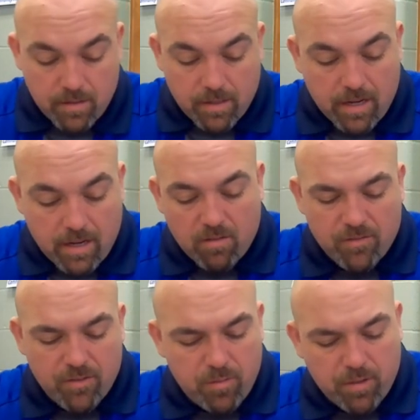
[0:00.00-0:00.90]
However
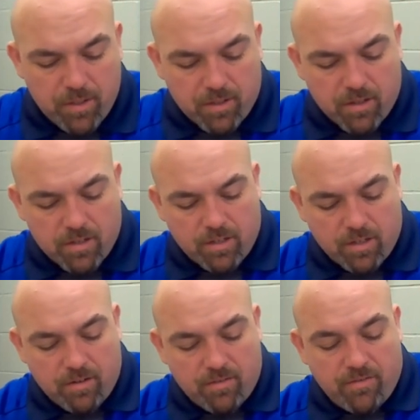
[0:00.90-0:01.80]
you put your hearts
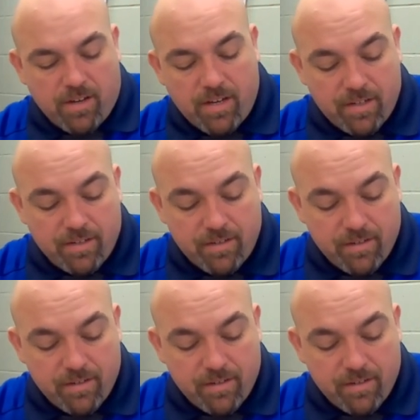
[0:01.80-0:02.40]
on are fine.